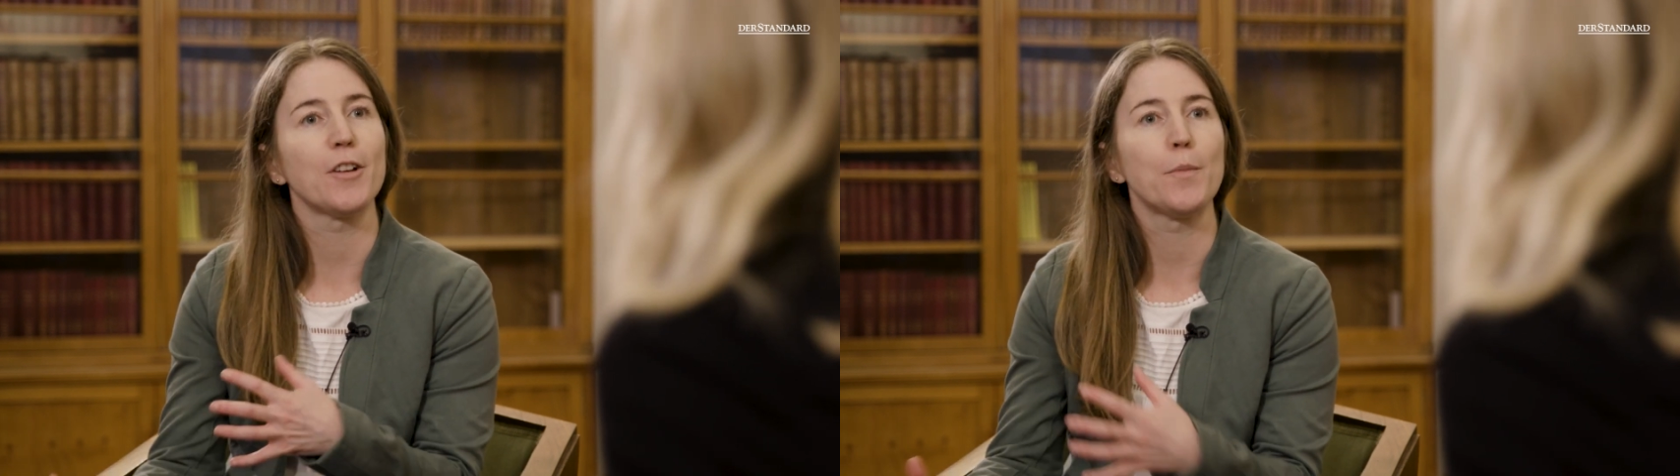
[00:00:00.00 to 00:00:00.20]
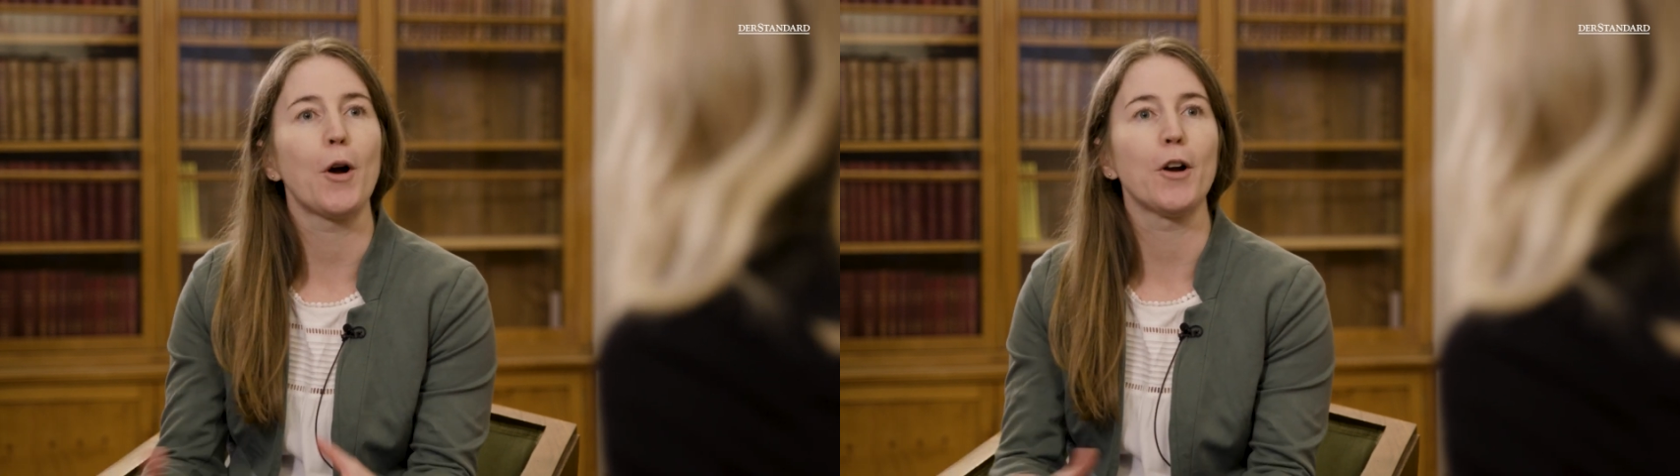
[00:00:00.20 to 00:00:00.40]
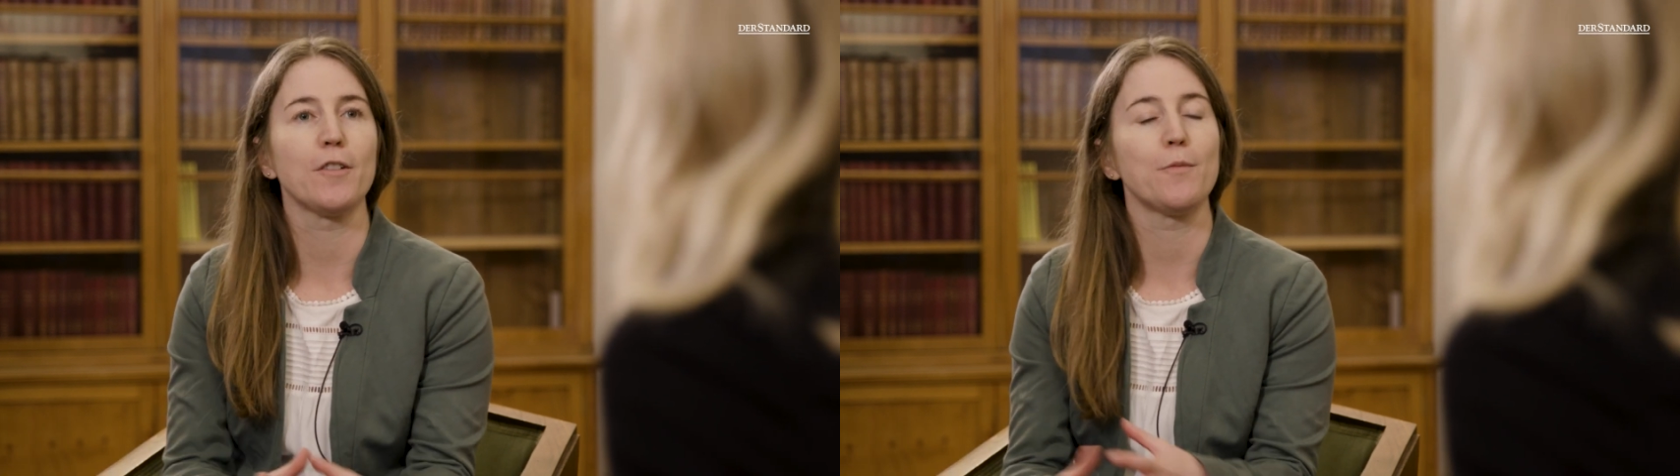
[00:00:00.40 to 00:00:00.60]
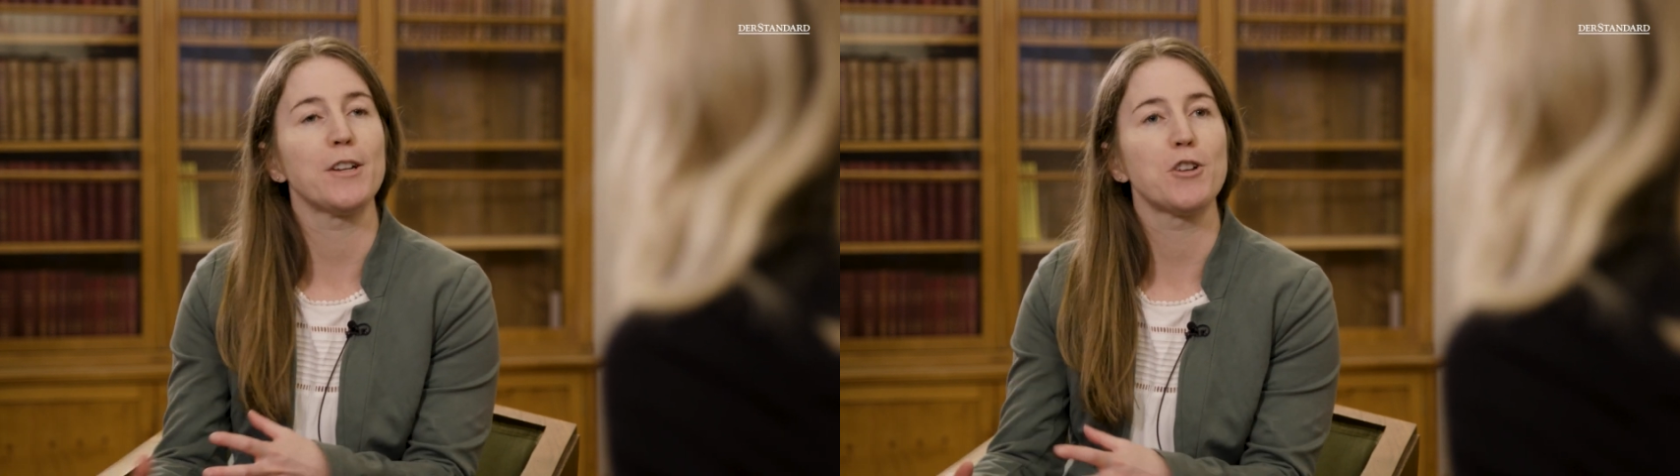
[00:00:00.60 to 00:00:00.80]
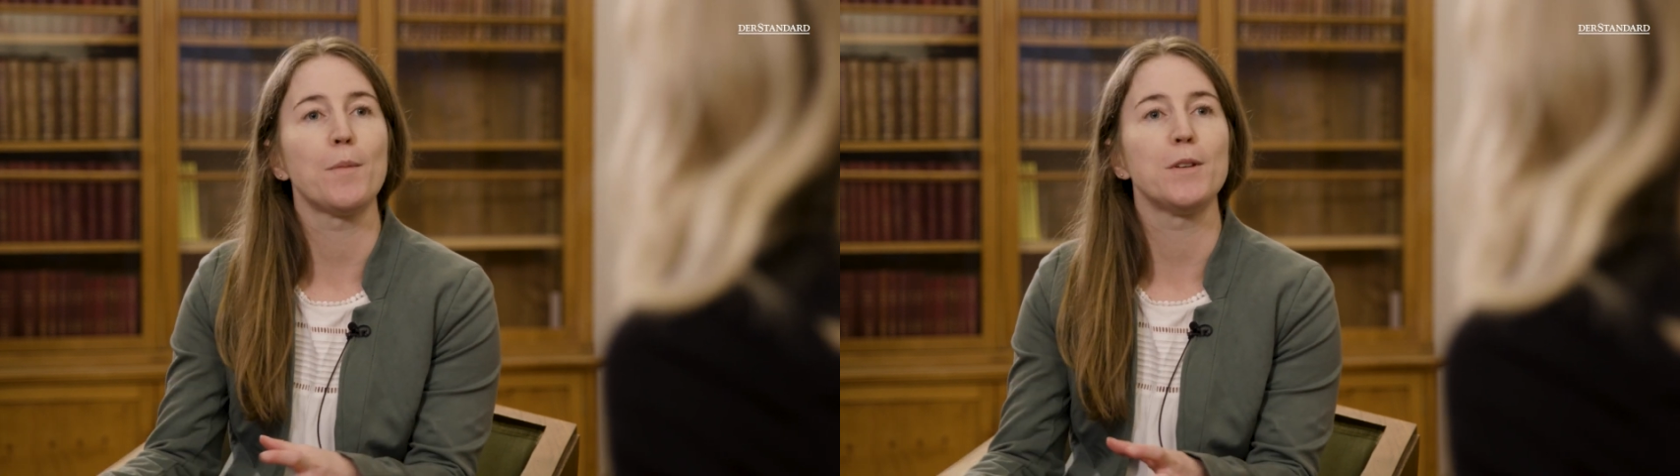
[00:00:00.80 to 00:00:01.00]
And part of
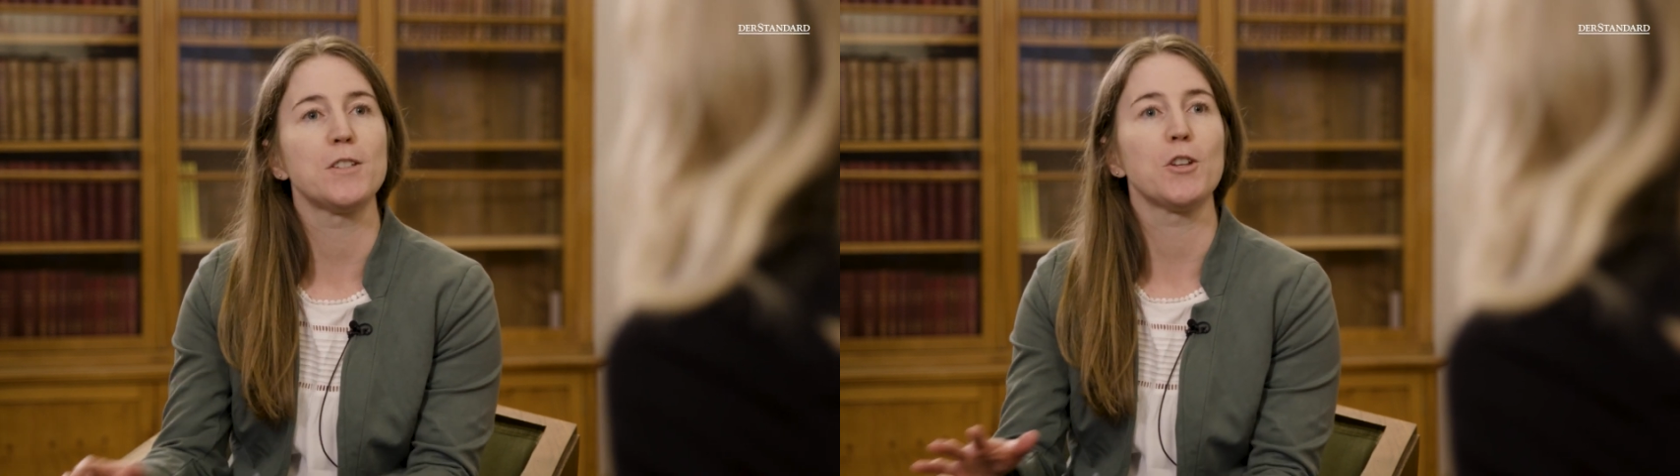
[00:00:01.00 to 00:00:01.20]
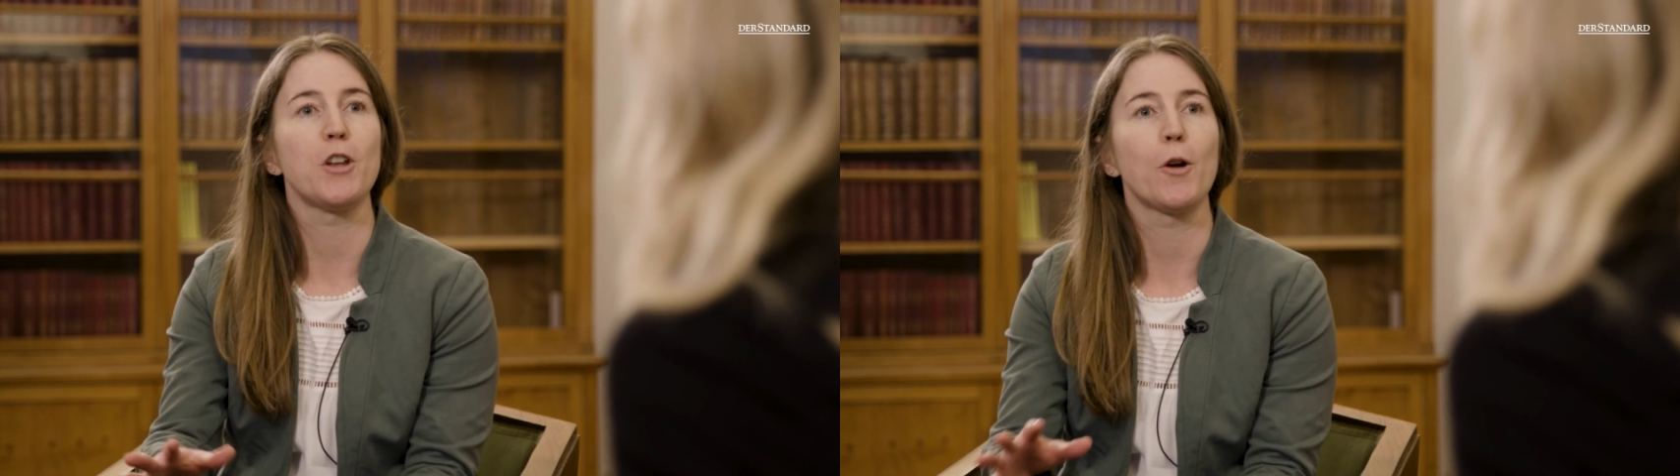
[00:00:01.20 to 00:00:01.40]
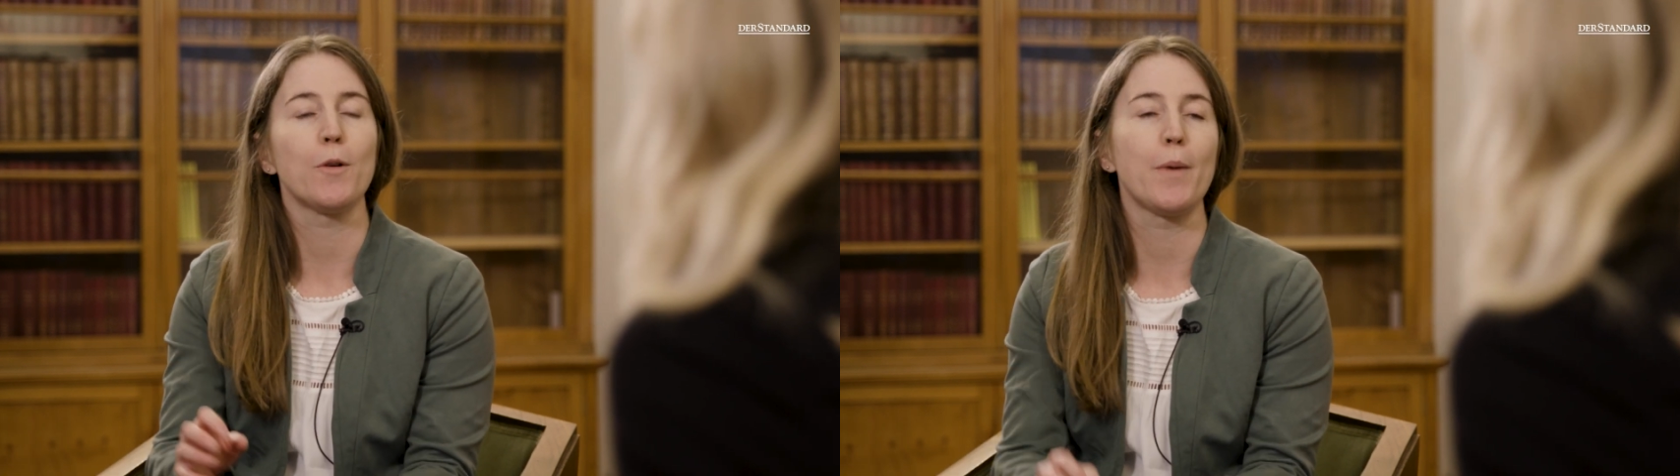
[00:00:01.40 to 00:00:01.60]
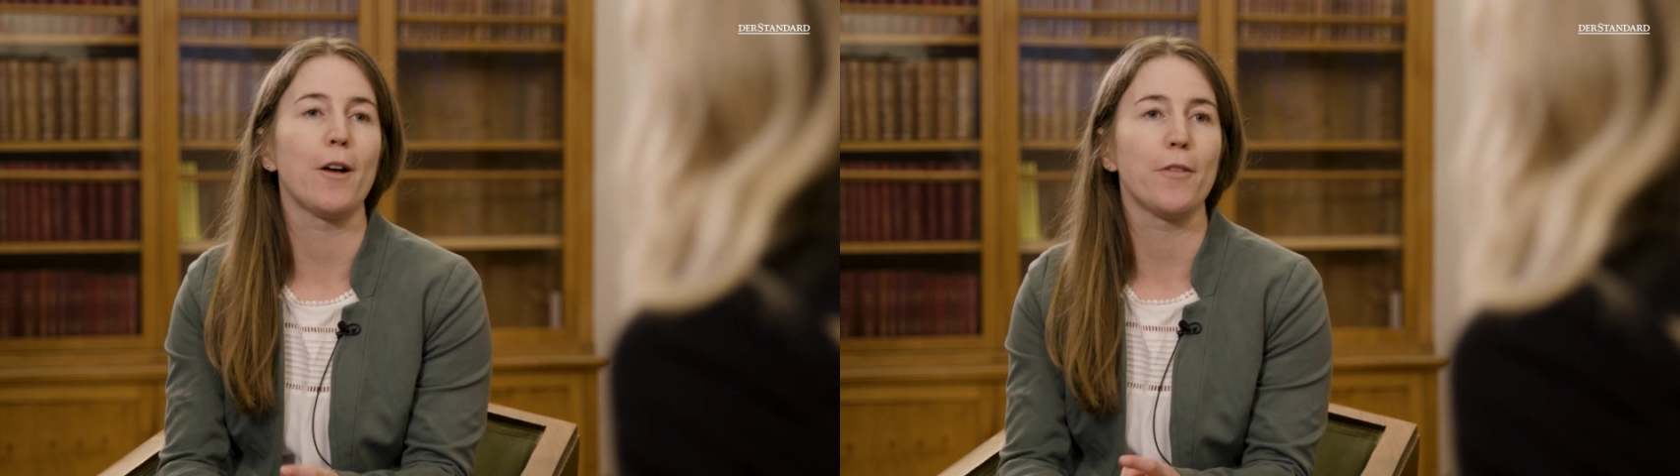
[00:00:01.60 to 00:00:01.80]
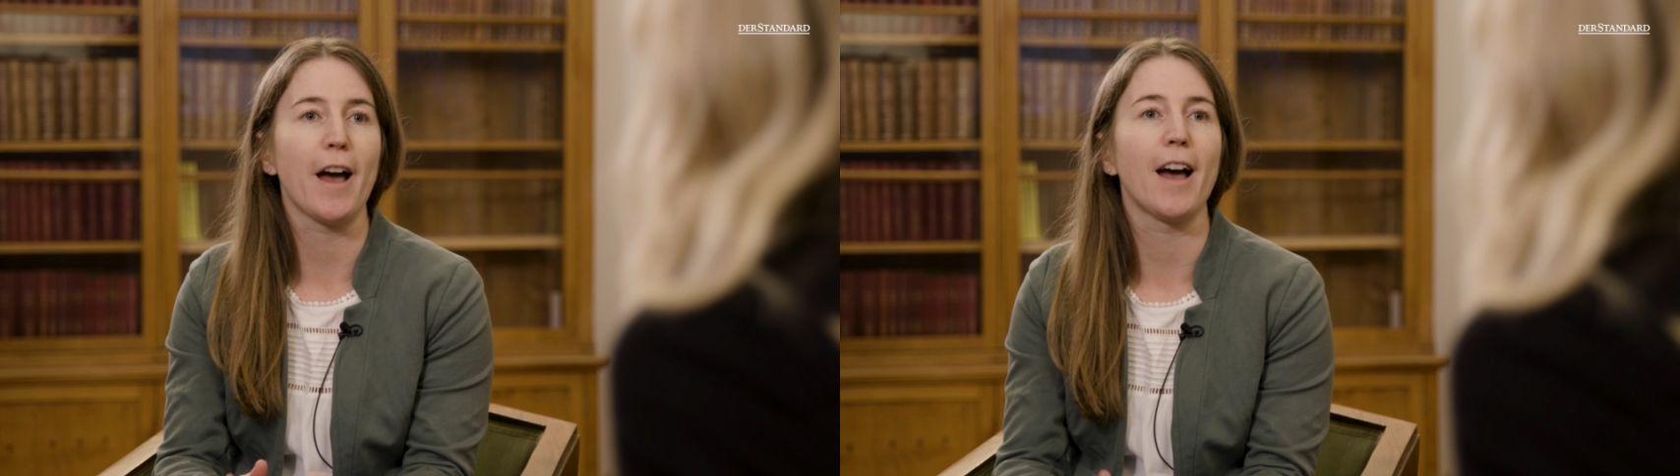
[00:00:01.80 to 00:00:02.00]
my job is to know
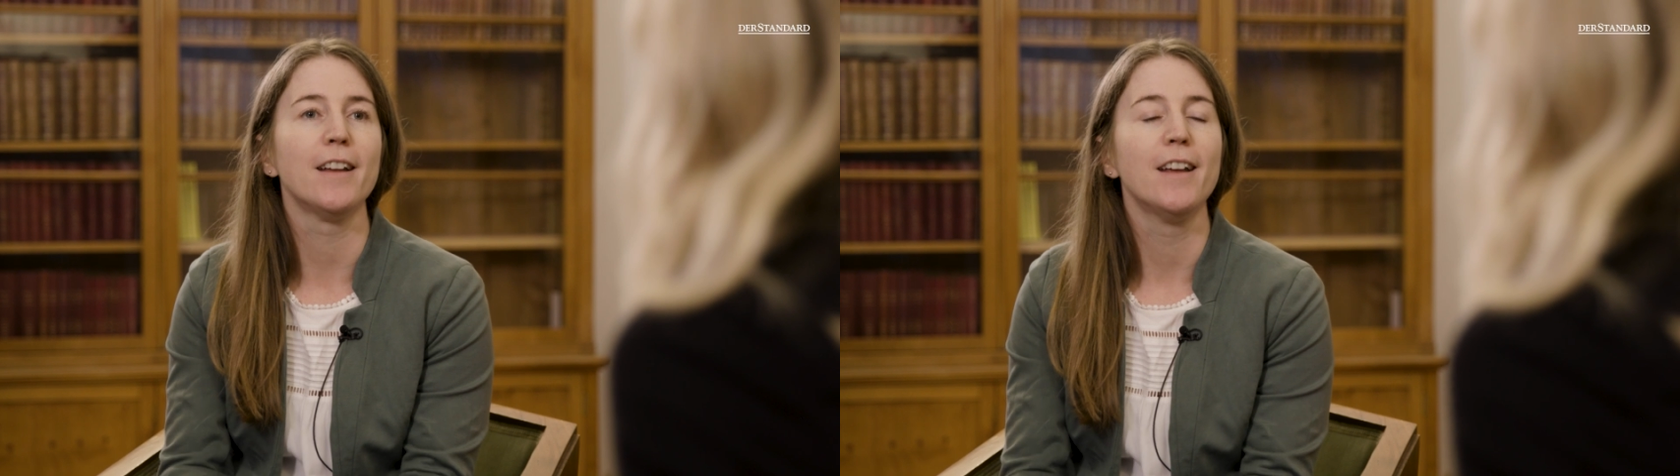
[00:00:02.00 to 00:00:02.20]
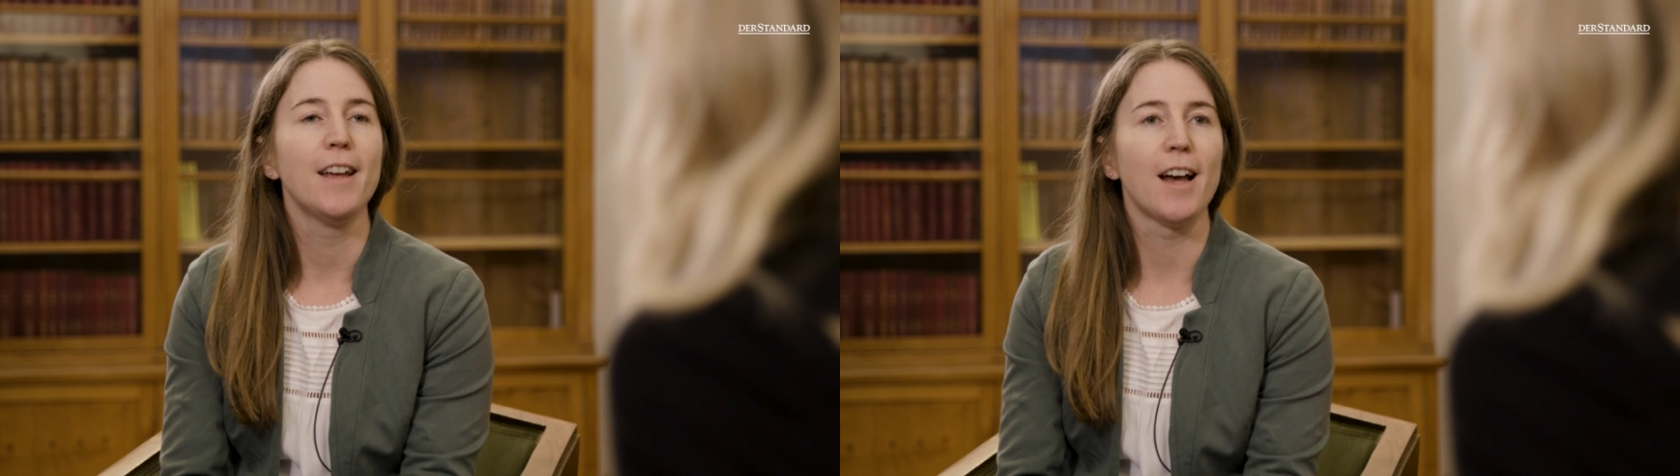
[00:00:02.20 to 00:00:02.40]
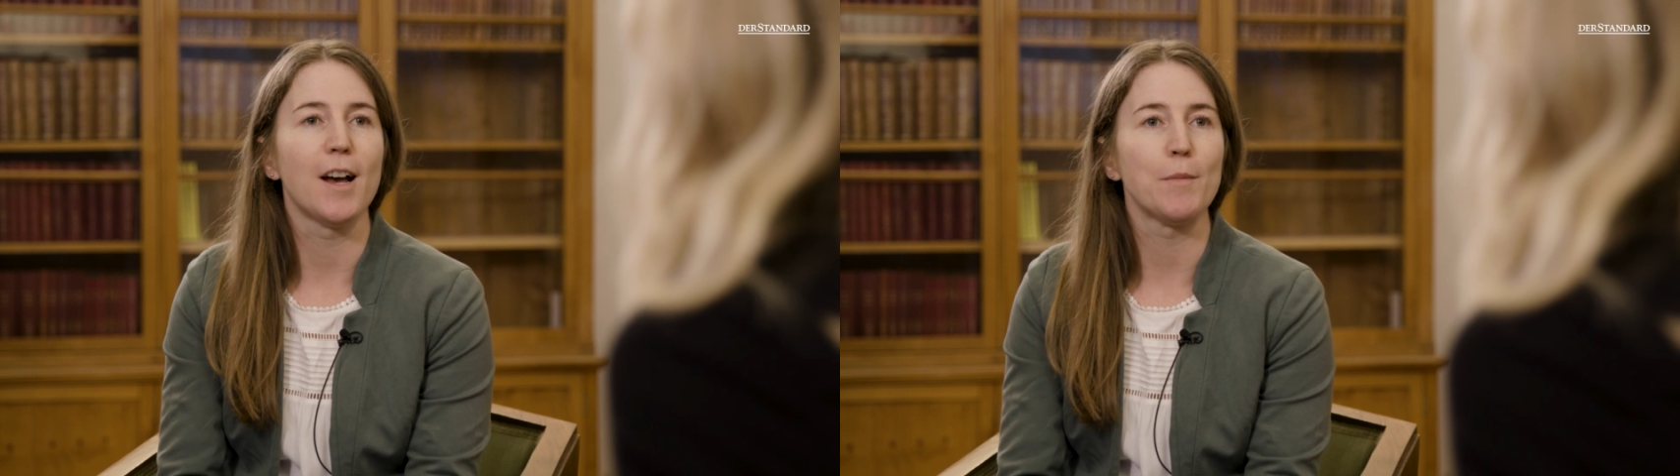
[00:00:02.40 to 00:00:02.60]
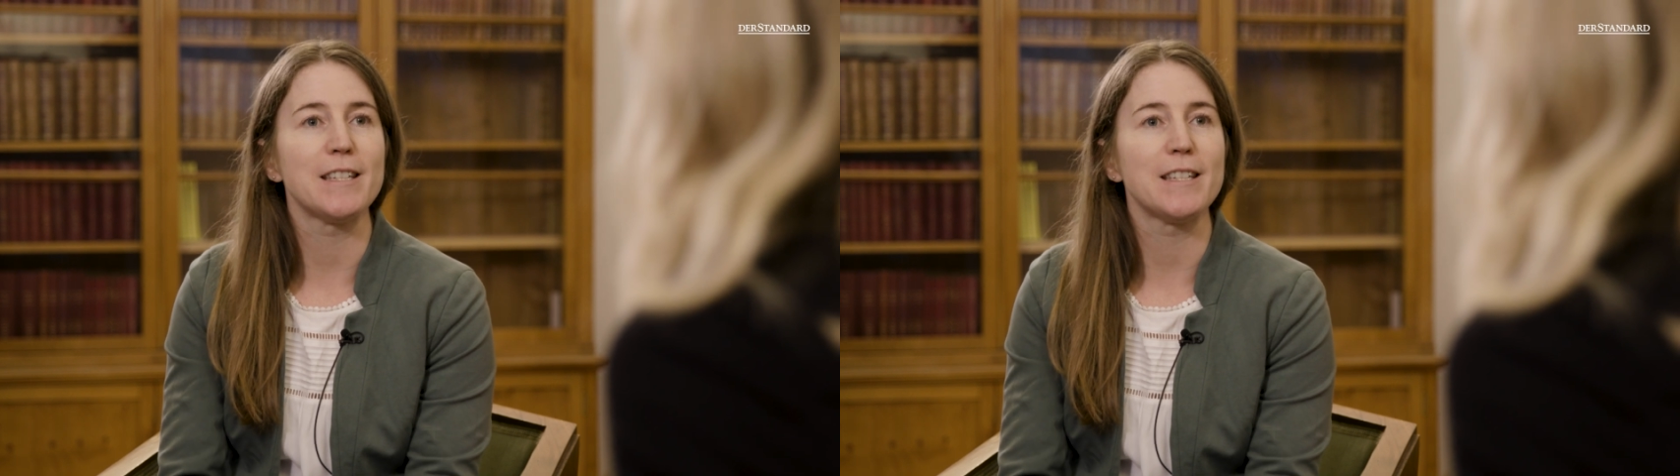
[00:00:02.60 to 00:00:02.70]
about that um,